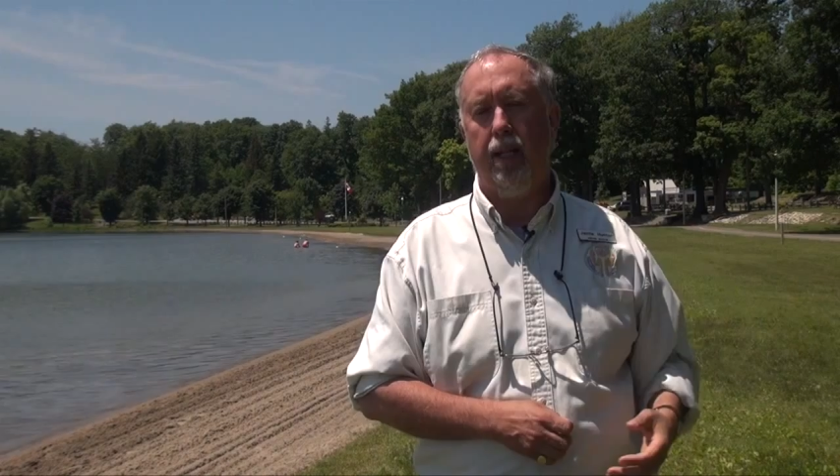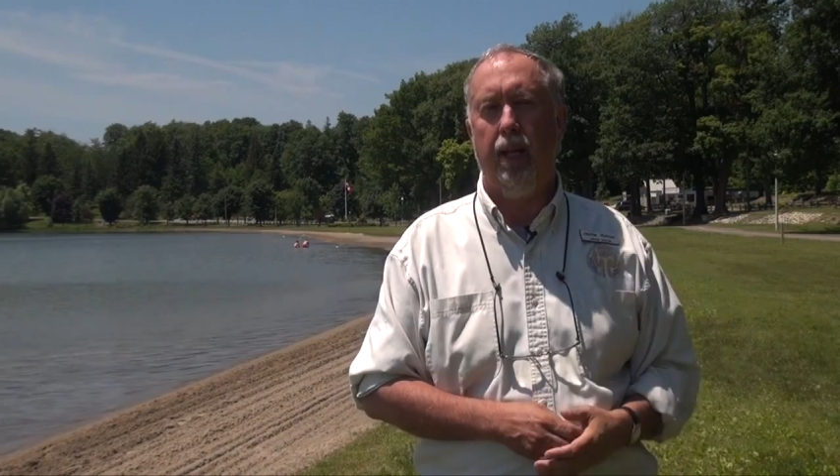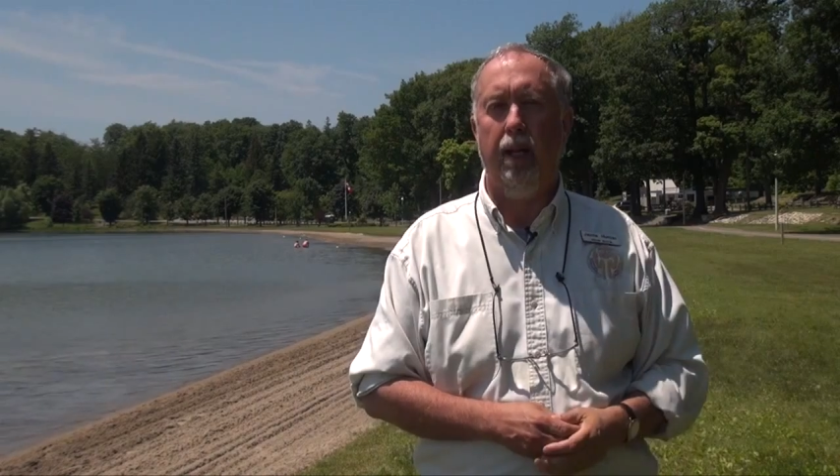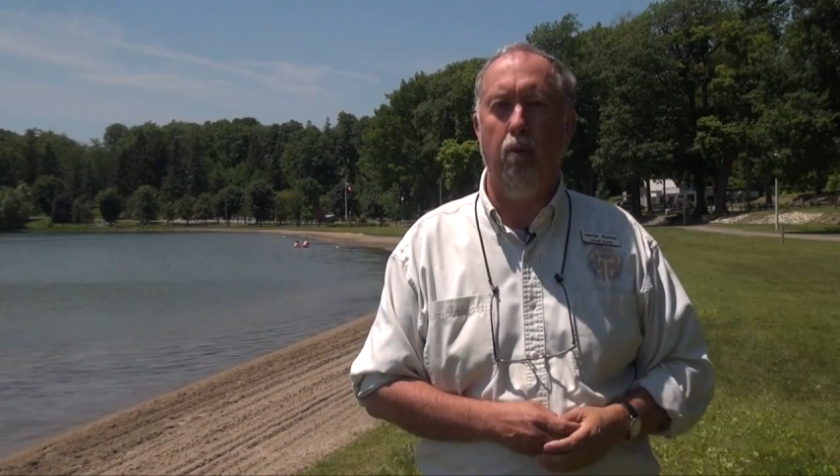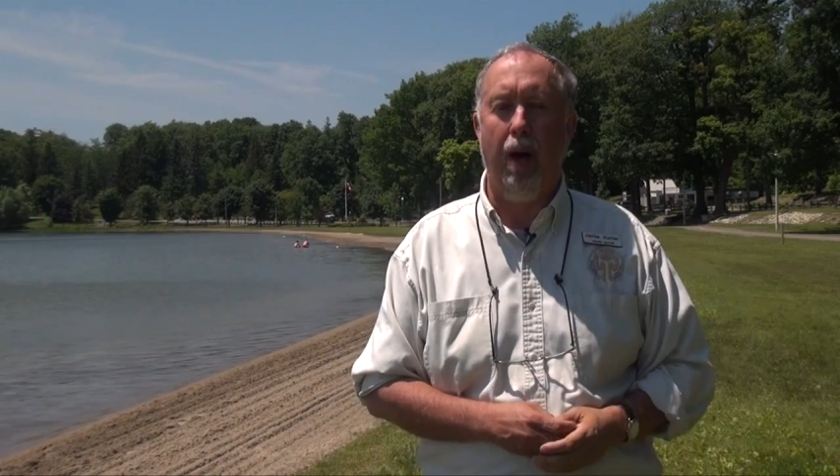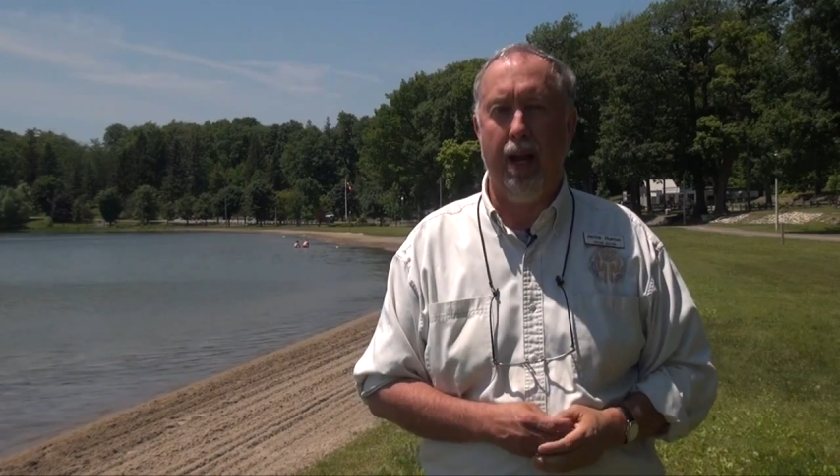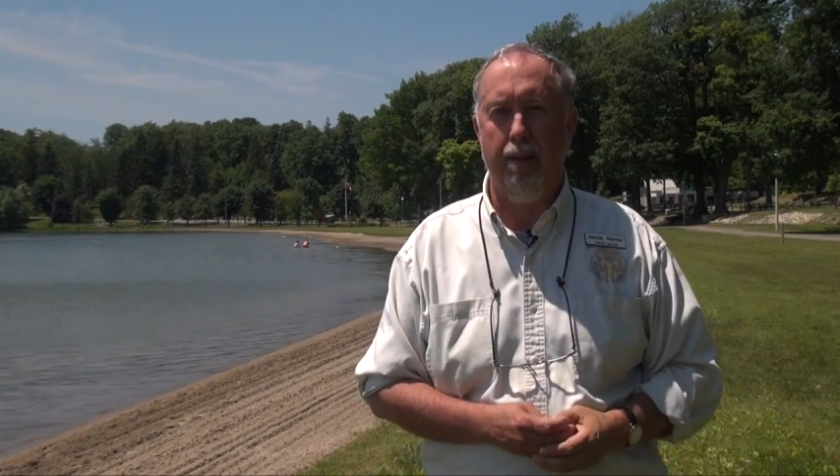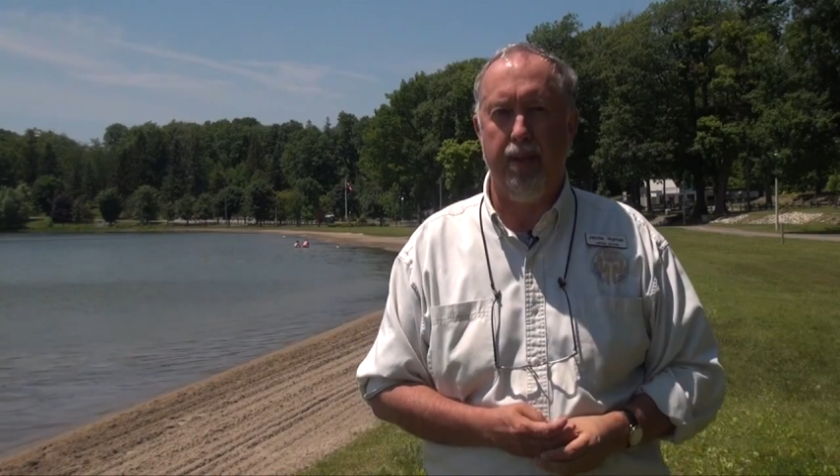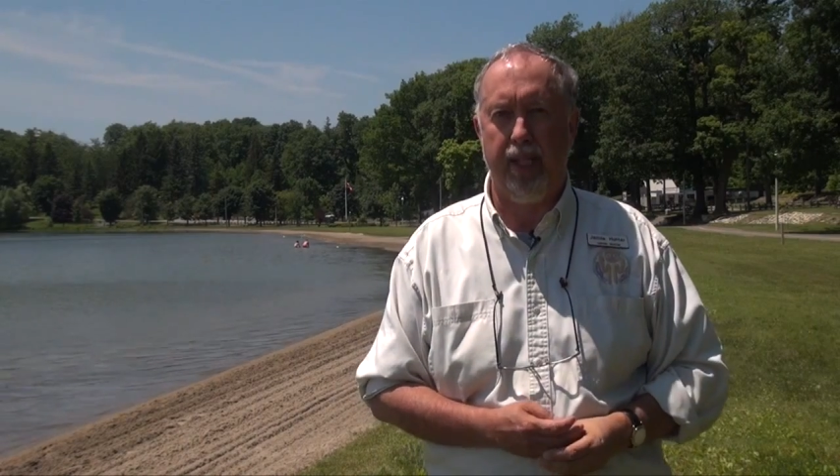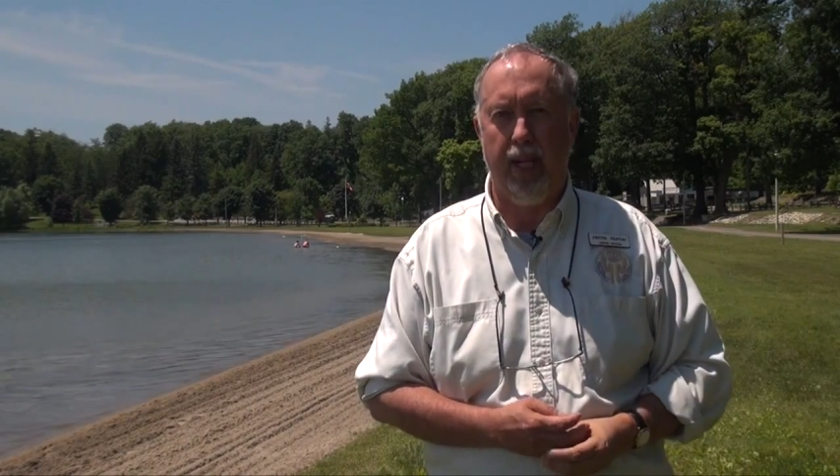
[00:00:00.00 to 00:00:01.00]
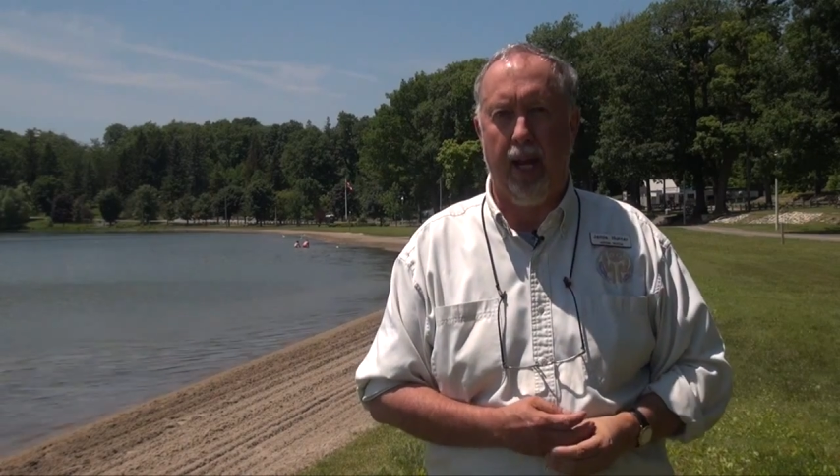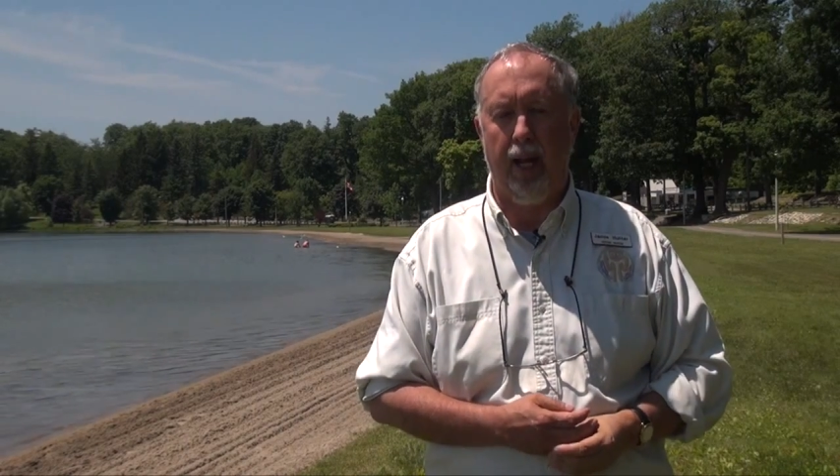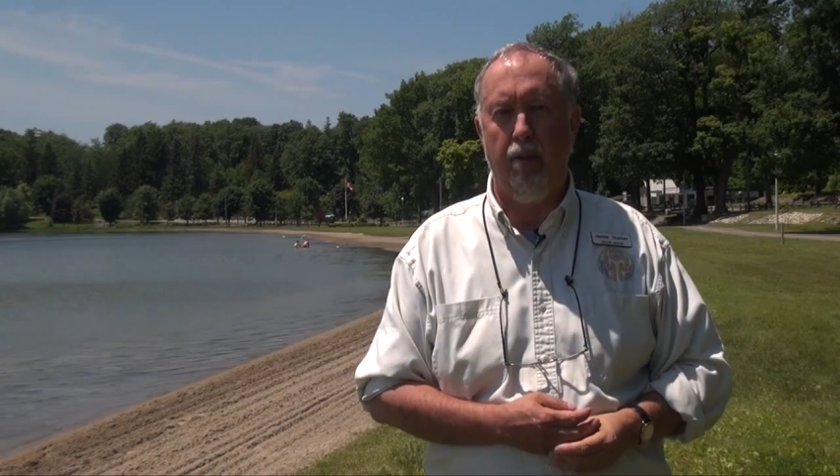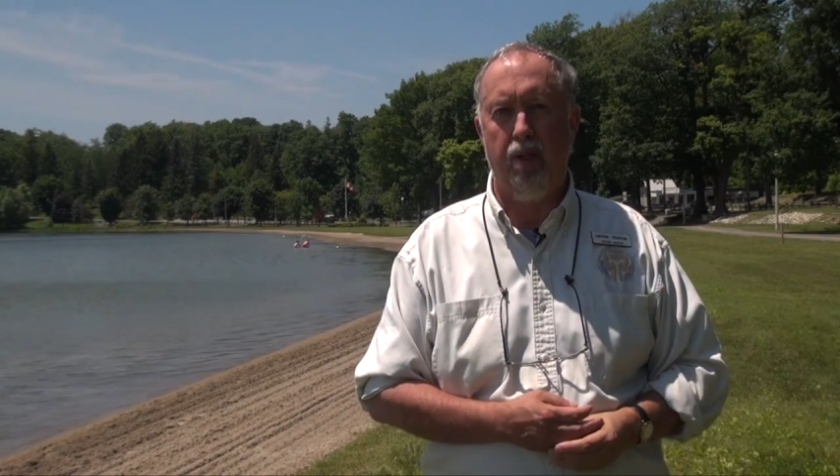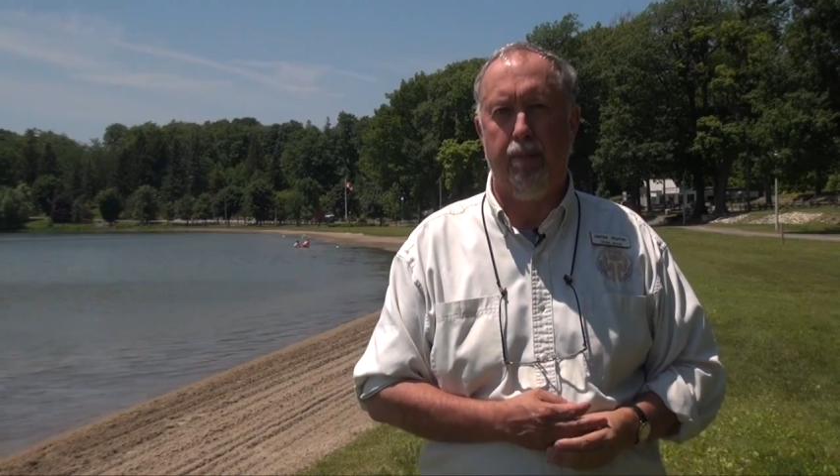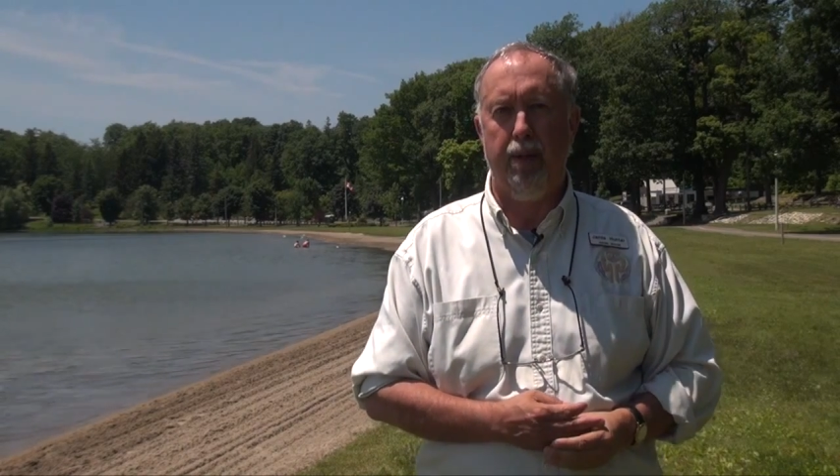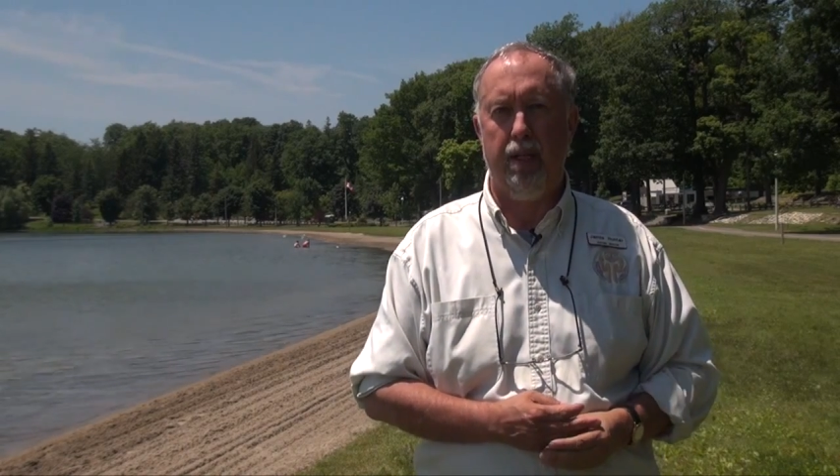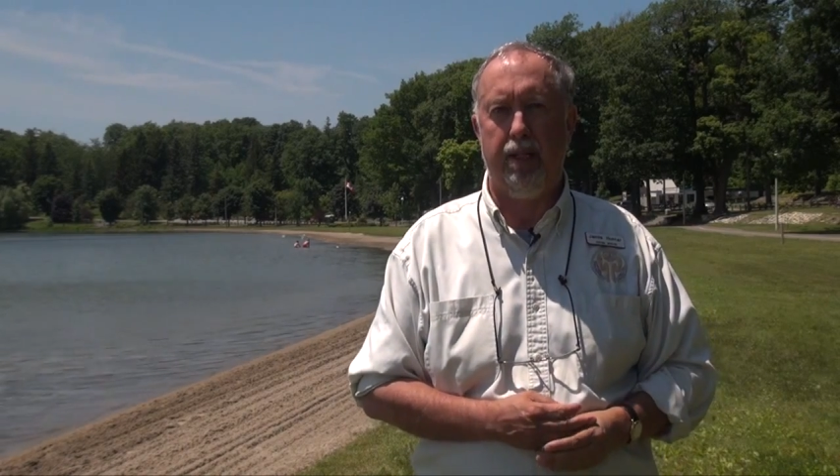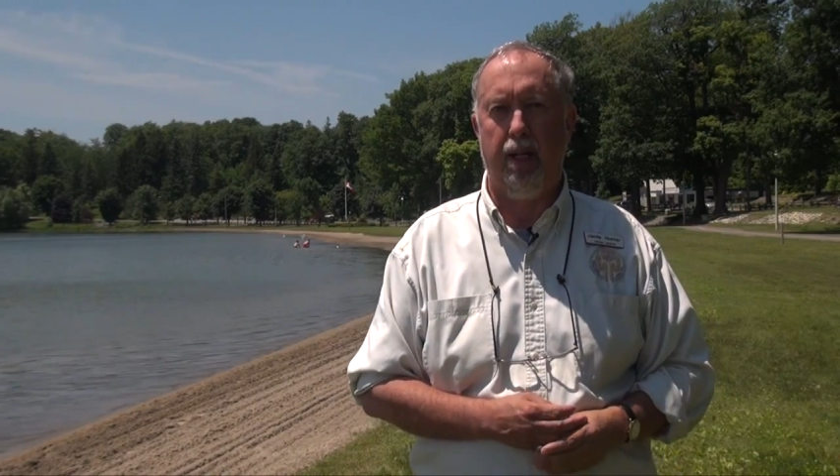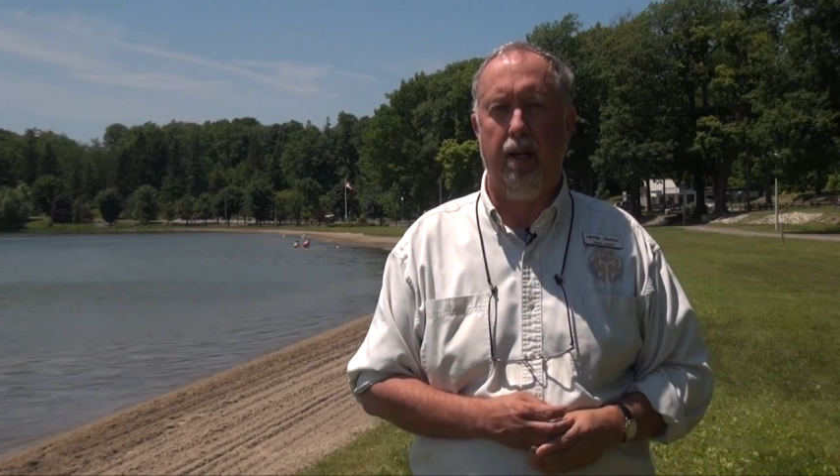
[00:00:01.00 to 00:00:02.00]
the YMCA was
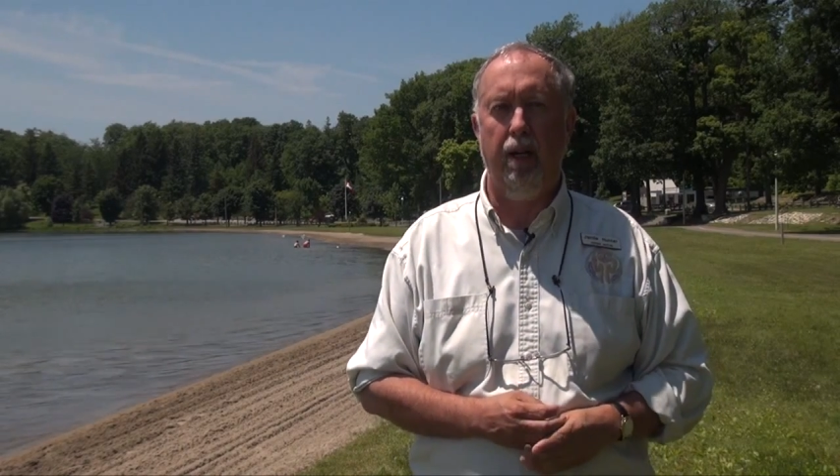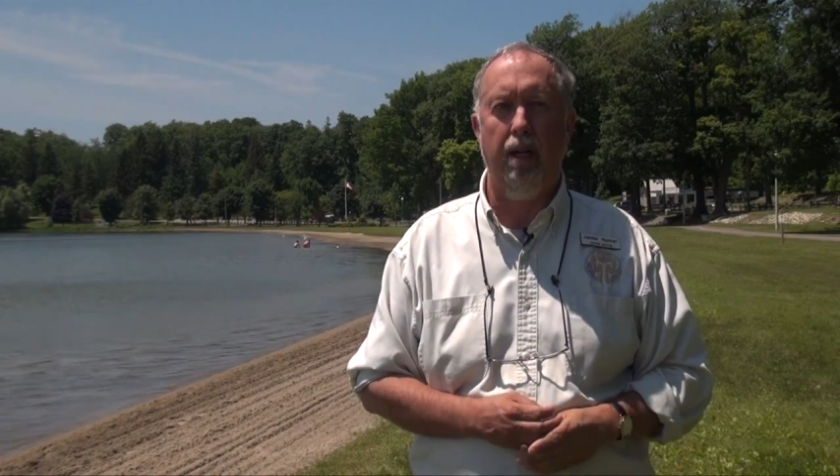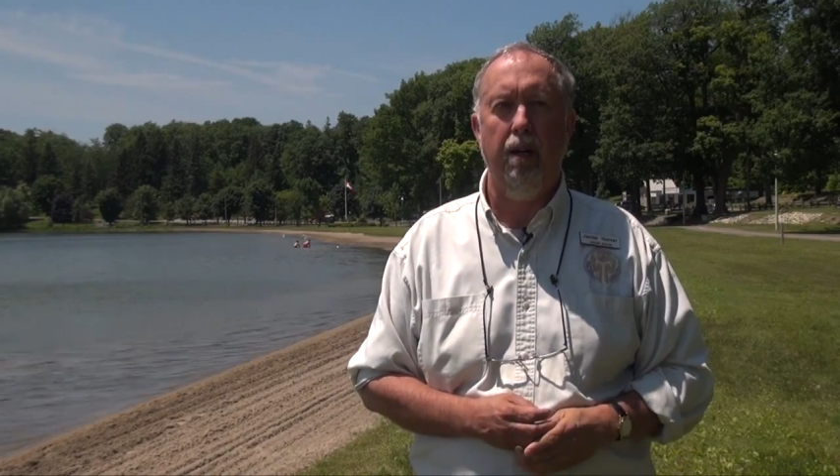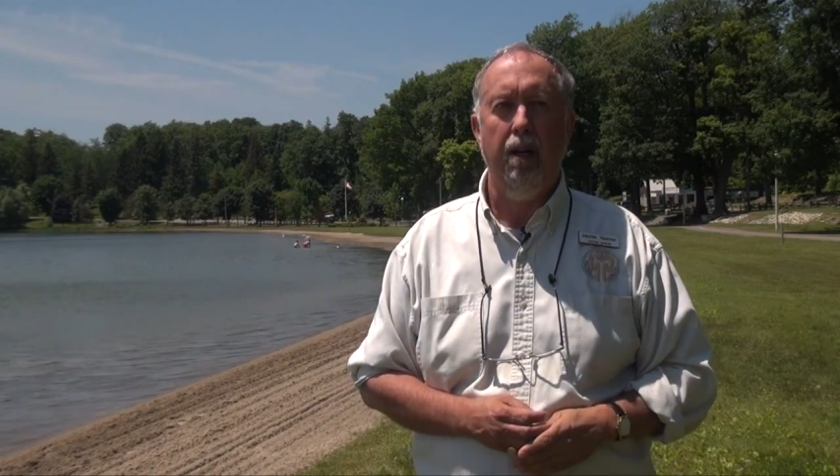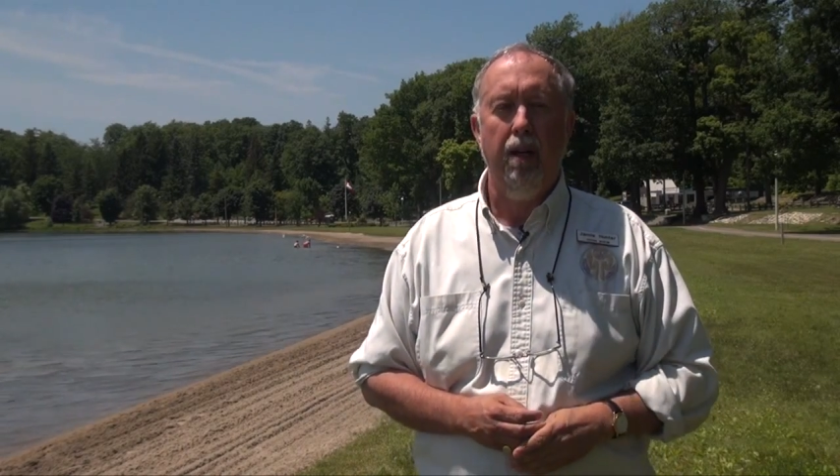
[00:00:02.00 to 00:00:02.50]
built here.